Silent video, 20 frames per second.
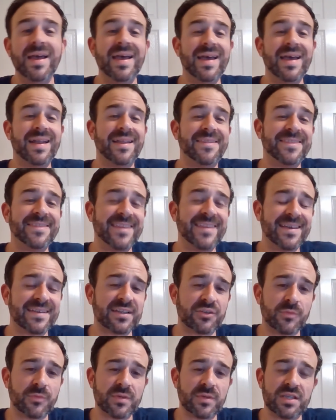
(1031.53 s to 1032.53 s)
And I think
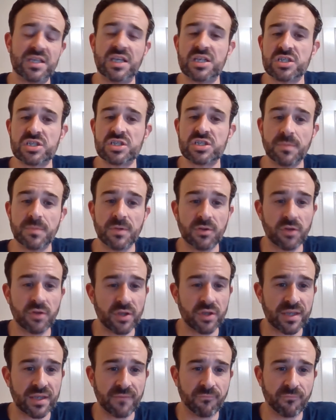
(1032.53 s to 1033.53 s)
that's what the Yankees should be
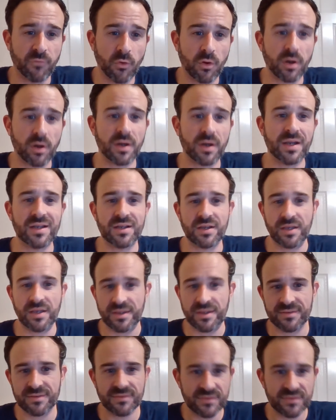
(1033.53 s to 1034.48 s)
looking for in a